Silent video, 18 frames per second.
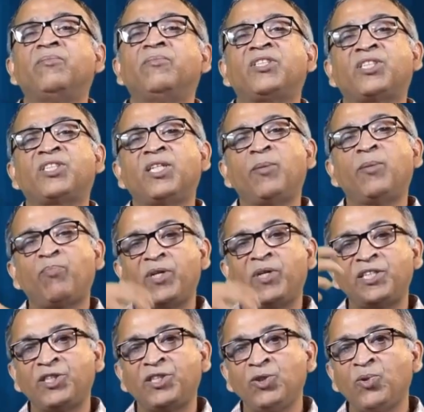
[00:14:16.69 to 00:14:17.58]

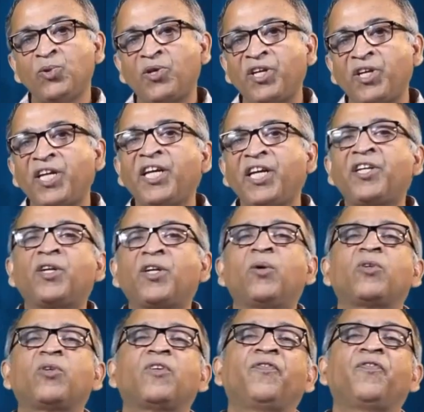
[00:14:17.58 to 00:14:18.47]
surplus you create
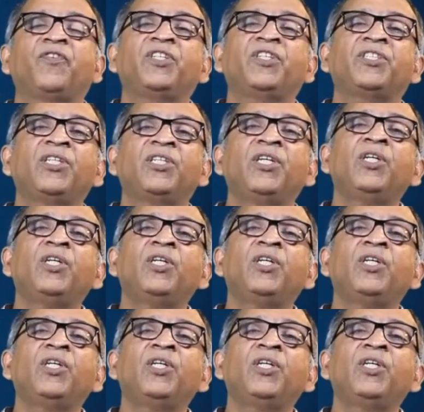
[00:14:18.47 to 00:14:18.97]
out of it,